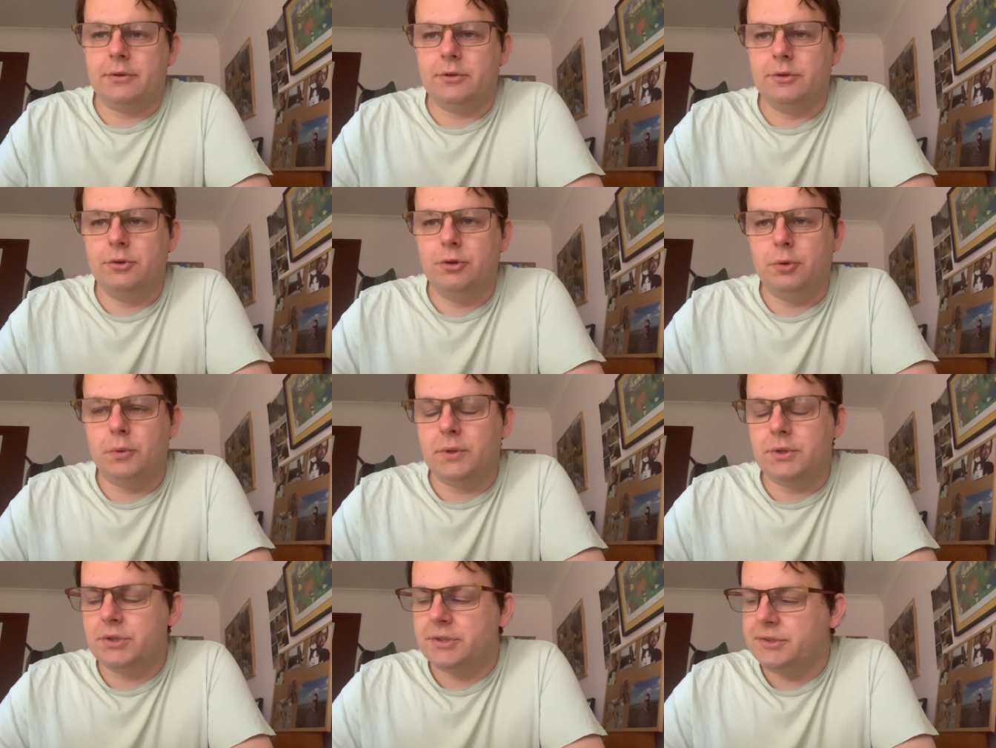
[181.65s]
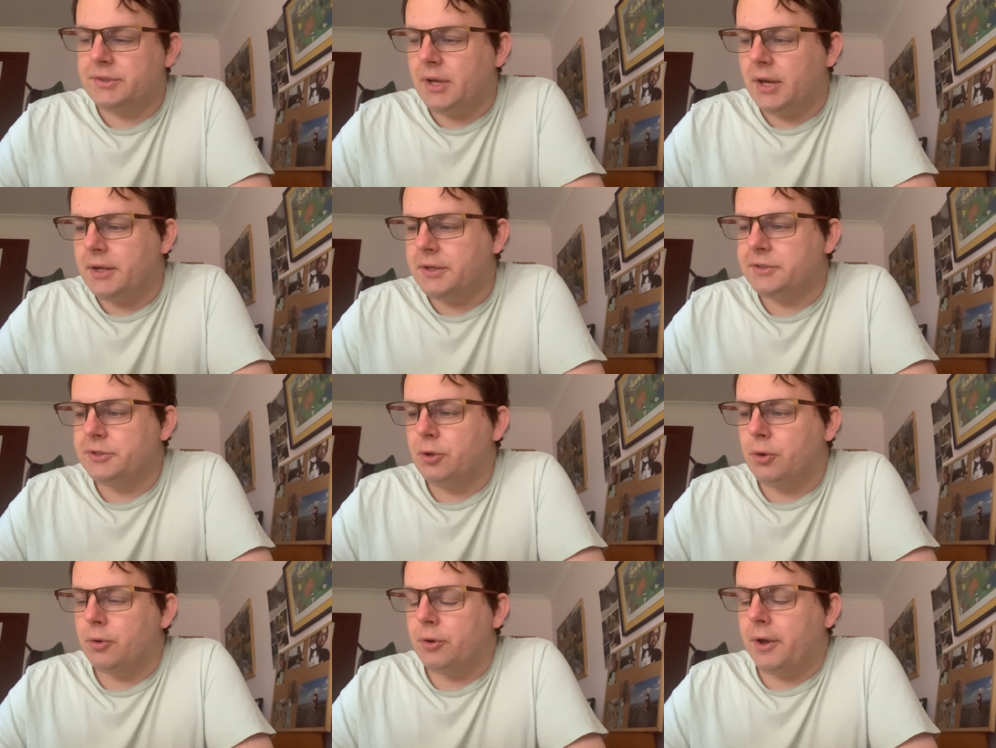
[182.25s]
to do. It just
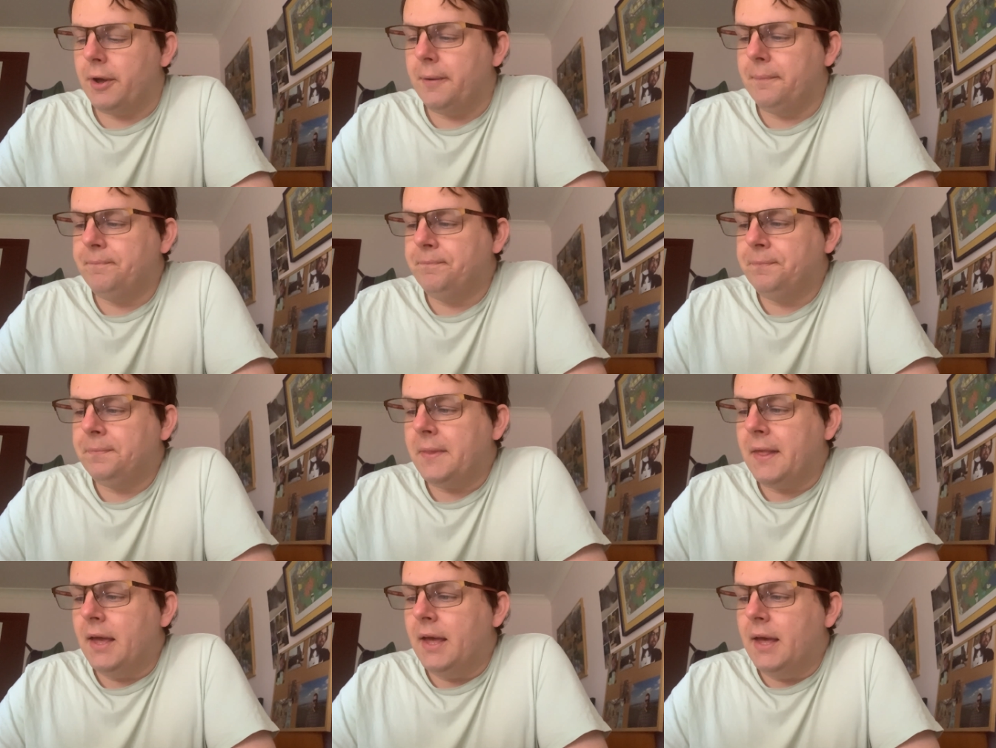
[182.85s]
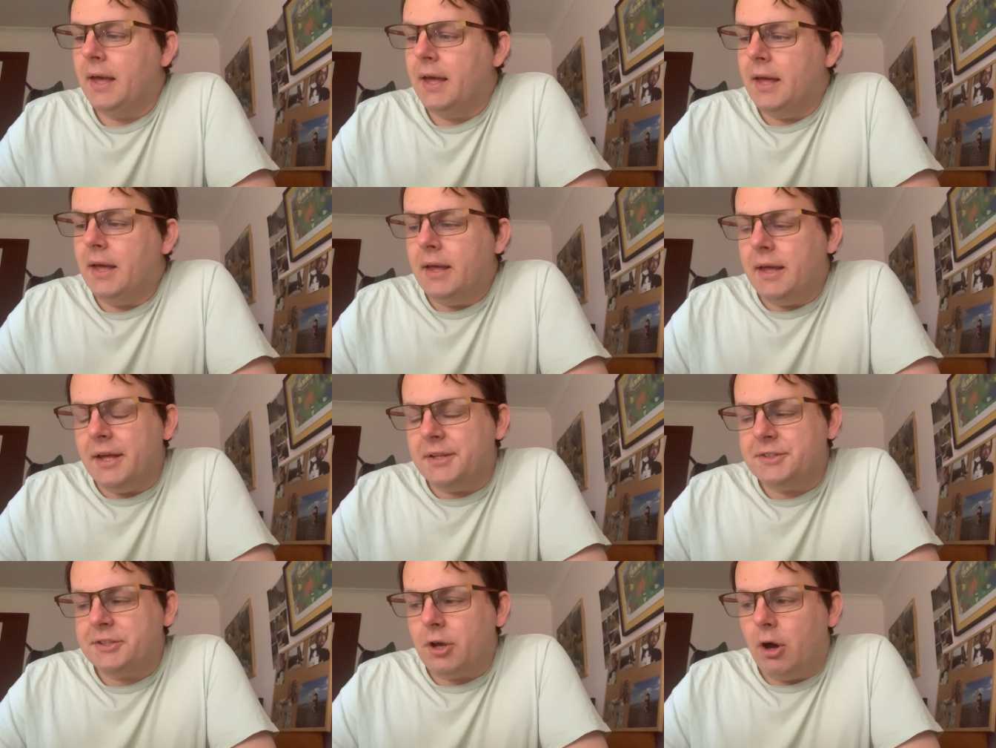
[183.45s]
takes longer. It's